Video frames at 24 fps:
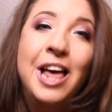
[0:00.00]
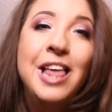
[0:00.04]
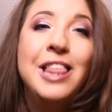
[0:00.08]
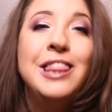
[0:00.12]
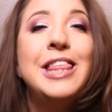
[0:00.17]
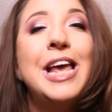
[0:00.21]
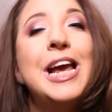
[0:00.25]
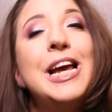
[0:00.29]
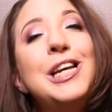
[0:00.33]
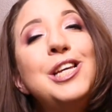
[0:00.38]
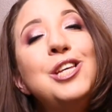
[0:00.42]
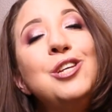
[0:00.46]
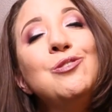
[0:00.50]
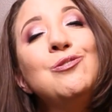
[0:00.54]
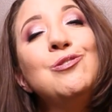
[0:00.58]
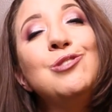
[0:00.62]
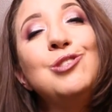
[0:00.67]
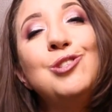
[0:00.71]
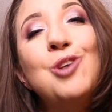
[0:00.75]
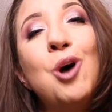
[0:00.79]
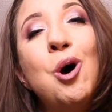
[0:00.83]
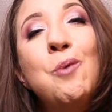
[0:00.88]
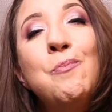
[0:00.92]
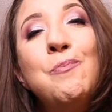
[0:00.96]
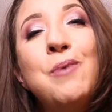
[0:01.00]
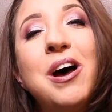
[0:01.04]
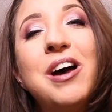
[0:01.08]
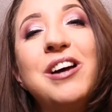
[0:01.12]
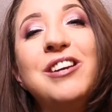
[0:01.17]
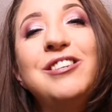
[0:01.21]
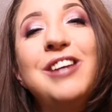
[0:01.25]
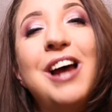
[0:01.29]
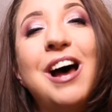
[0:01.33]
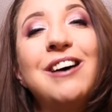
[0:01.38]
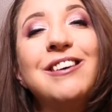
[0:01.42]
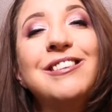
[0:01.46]
Thank you so
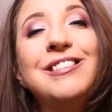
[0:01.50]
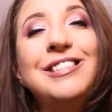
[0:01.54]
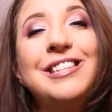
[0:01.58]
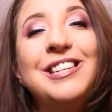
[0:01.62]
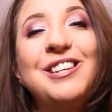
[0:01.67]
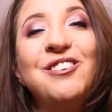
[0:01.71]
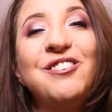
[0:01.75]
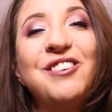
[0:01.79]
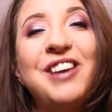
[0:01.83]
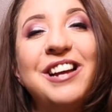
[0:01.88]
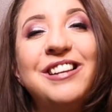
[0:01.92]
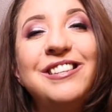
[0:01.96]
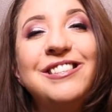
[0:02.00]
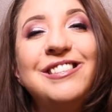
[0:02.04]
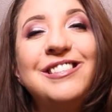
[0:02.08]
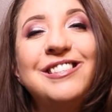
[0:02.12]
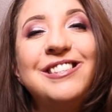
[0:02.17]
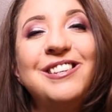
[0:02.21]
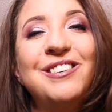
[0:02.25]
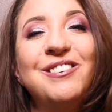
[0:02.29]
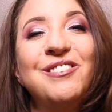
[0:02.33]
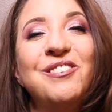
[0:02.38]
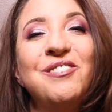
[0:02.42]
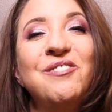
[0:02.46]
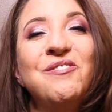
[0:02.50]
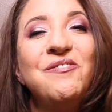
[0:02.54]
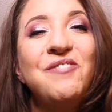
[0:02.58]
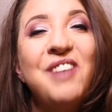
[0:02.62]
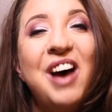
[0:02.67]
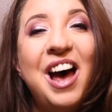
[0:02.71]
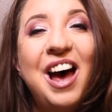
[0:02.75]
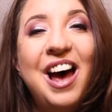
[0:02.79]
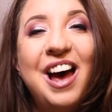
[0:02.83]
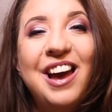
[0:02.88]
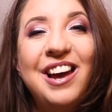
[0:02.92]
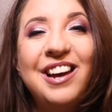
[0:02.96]
much. I'll see you again soon.
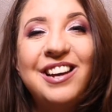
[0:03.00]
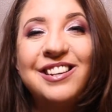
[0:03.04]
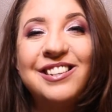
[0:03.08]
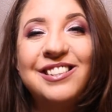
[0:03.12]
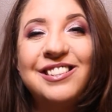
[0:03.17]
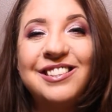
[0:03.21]
Bye.